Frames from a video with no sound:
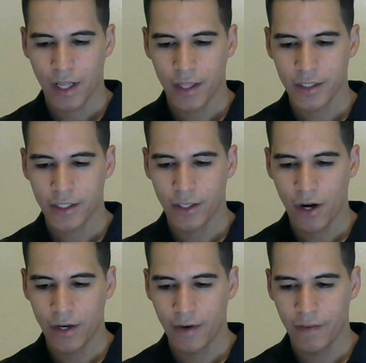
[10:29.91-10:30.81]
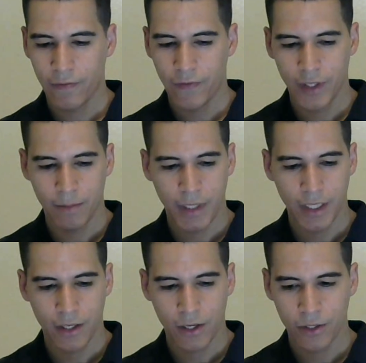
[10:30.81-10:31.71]
the slaughter of the
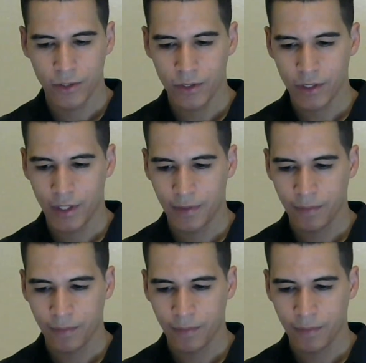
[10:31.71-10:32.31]
Filipinos,